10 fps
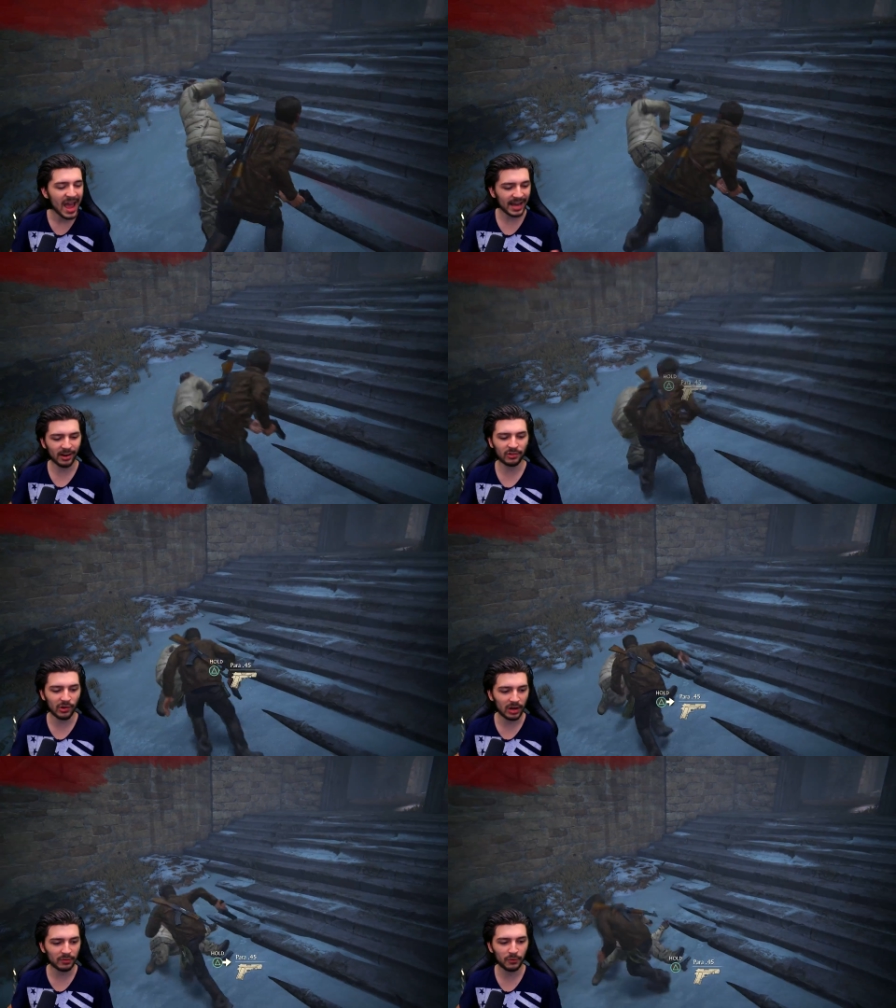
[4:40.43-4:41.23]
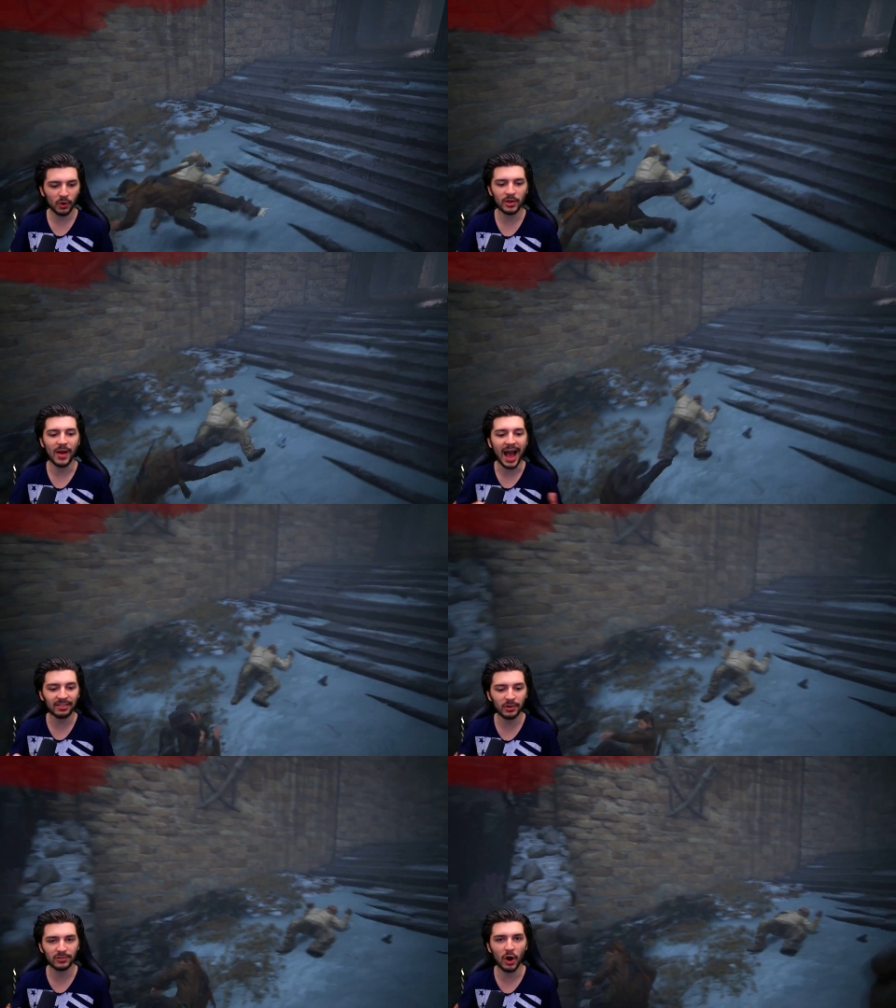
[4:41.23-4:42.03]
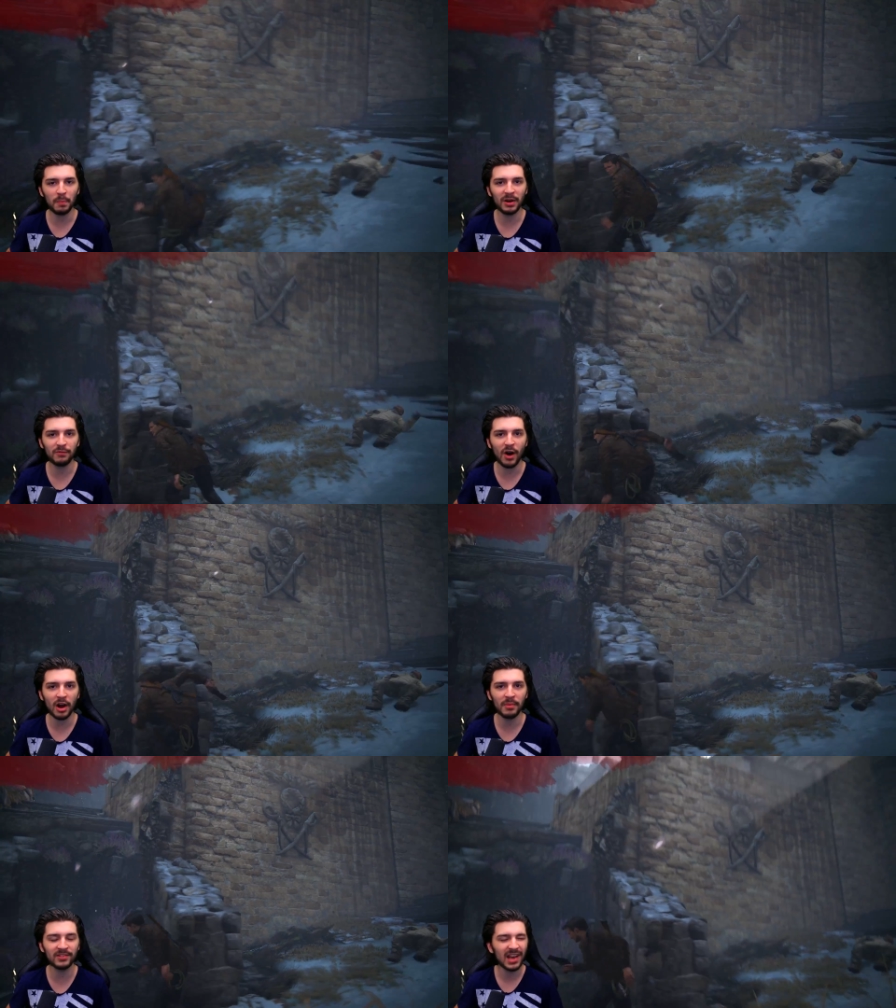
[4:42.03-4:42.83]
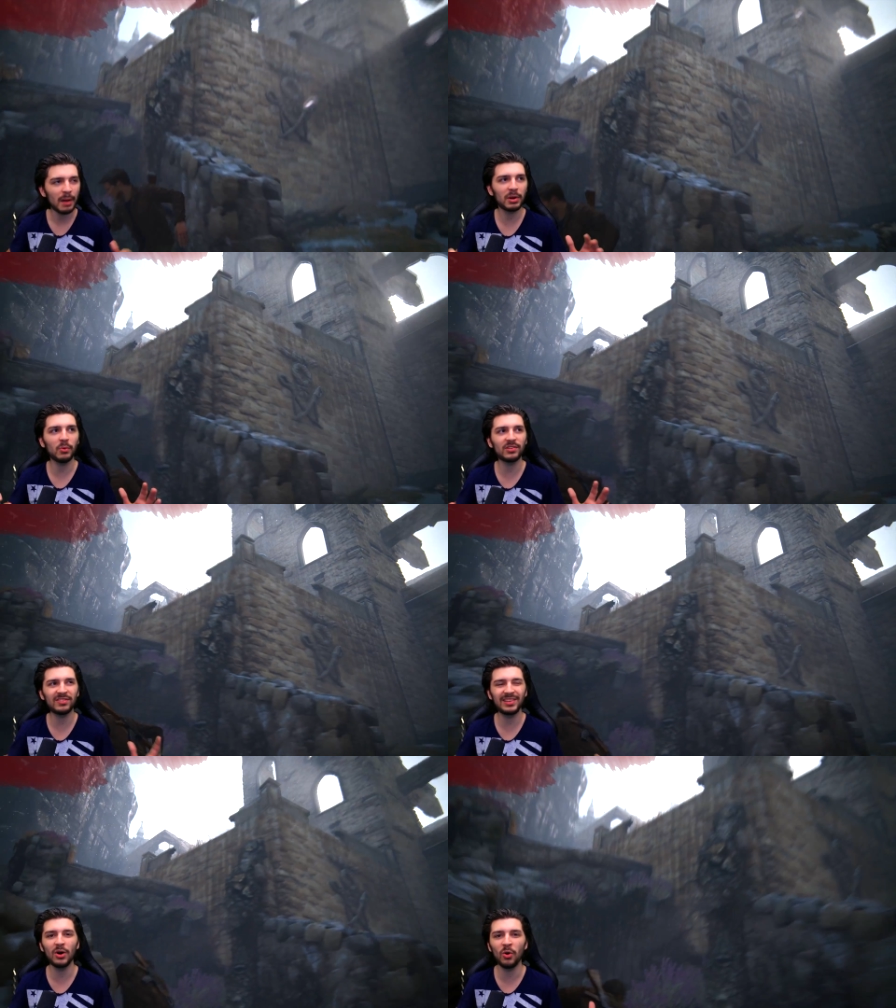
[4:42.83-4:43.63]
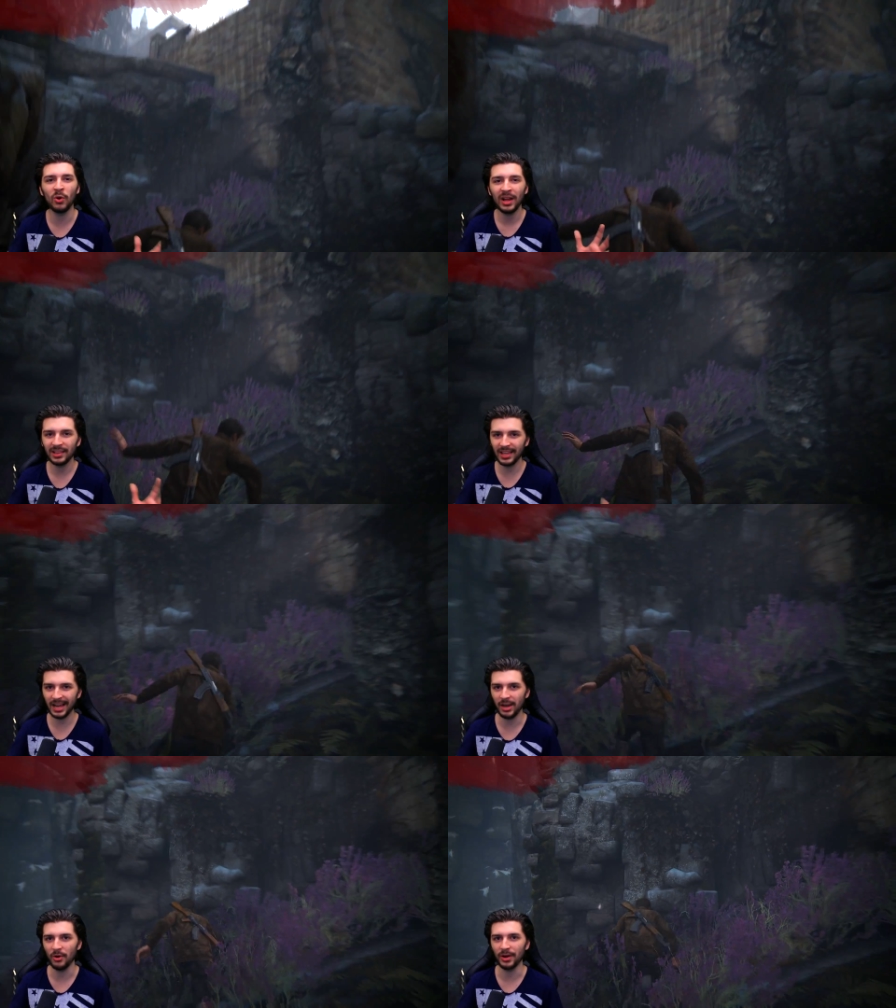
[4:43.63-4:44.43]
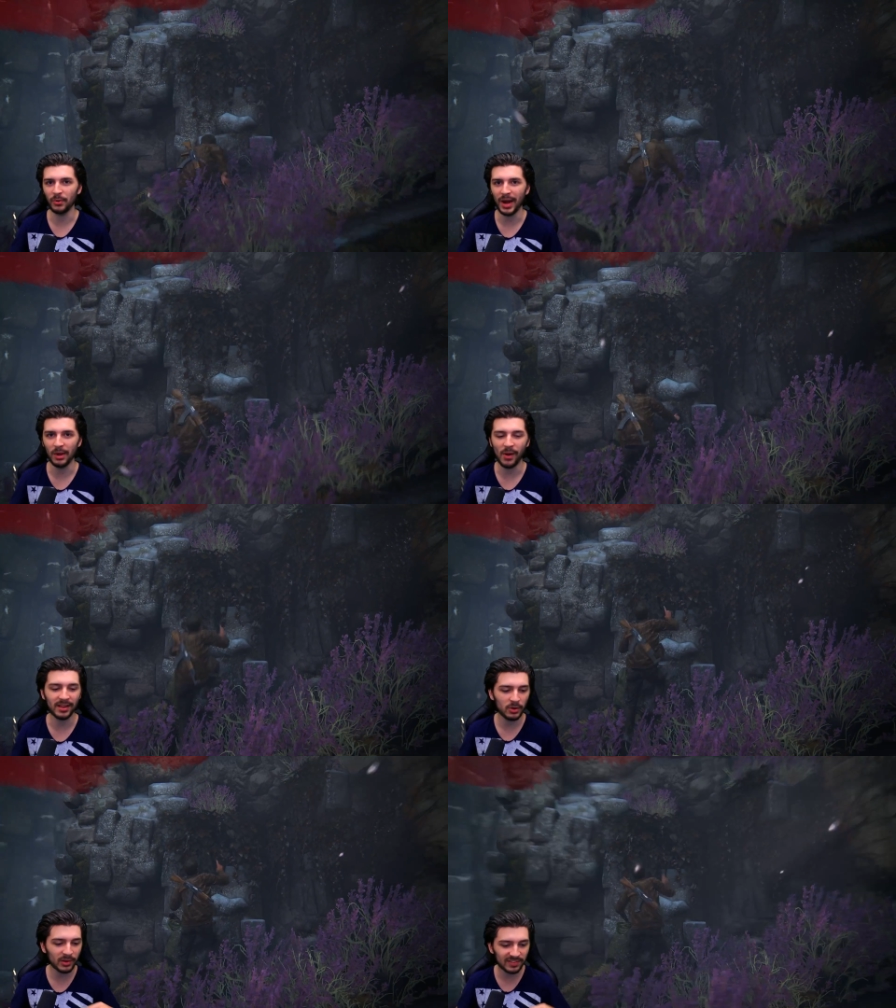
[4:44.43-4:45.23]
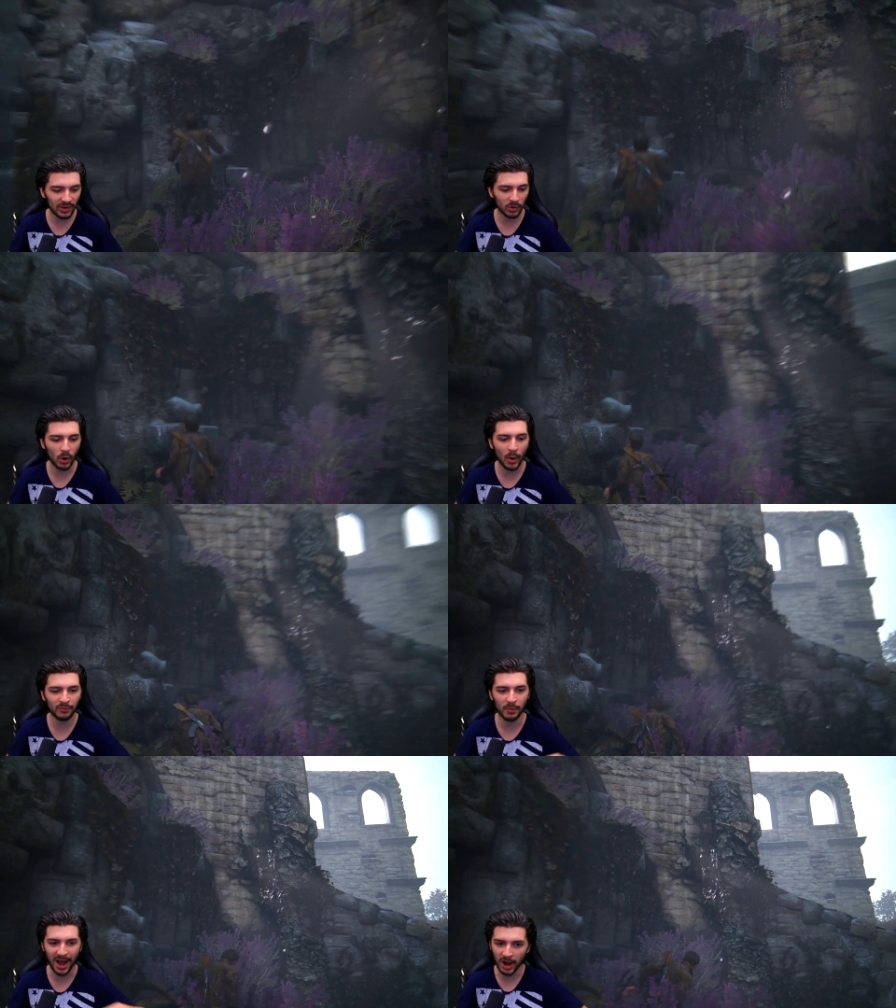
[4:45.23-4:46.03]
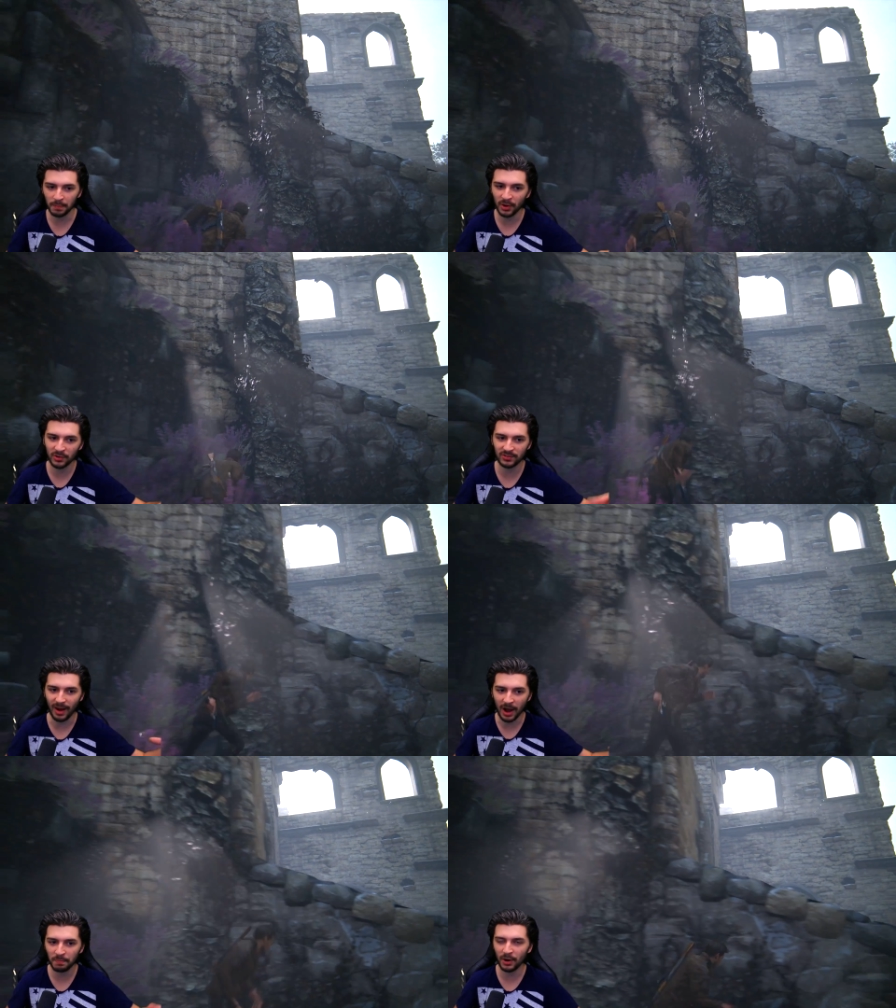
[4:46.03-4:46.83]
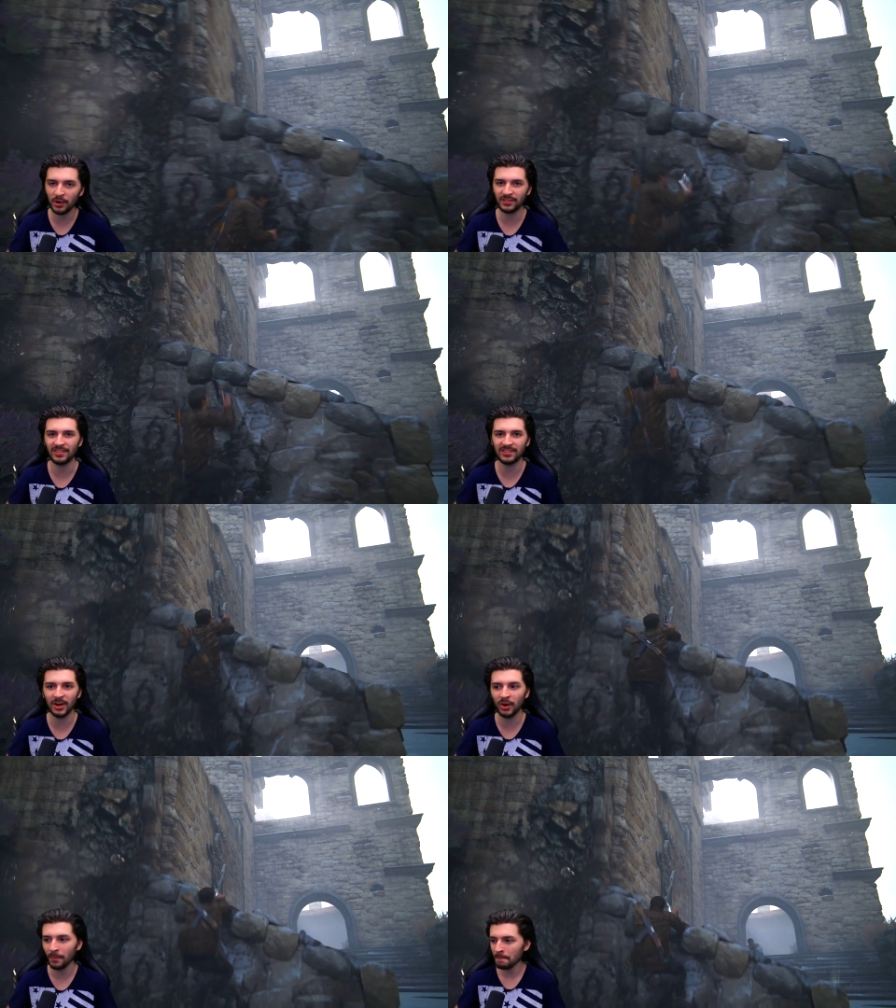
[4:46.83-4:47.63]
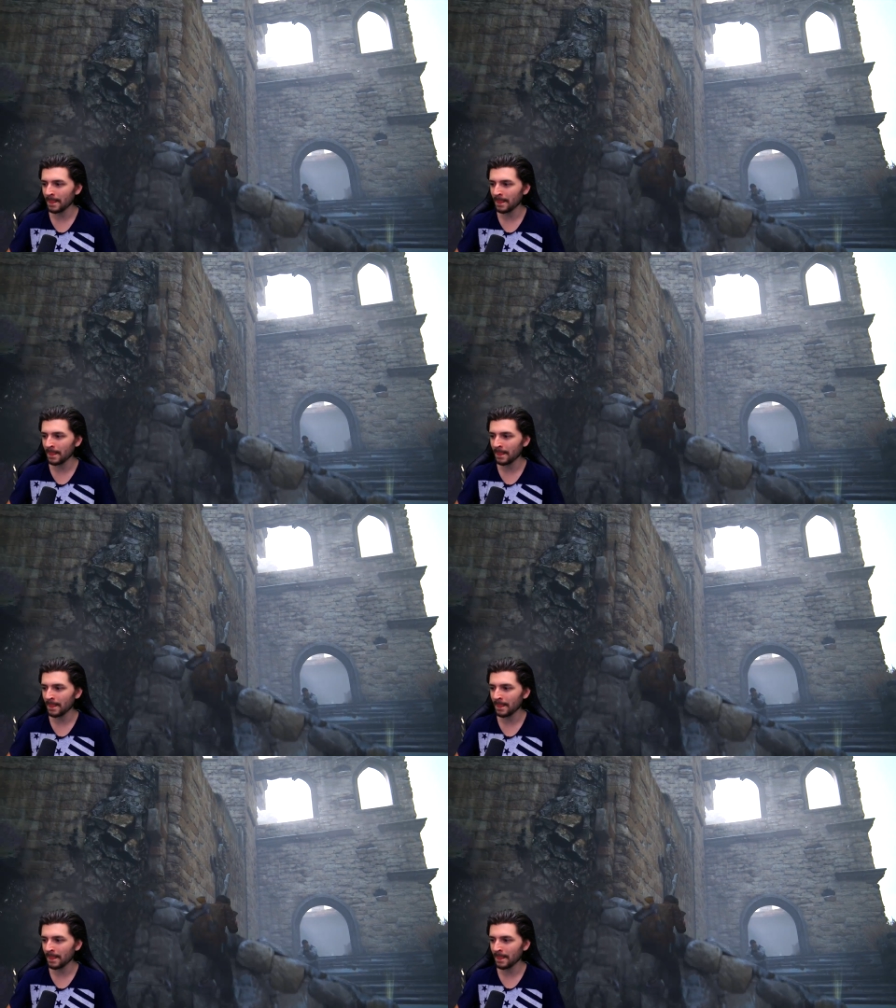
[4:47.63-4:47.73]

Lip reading: In Uncharted 4, you had those open environments, but it was still linear in a way, right? You were still going from outpost to outpost, and so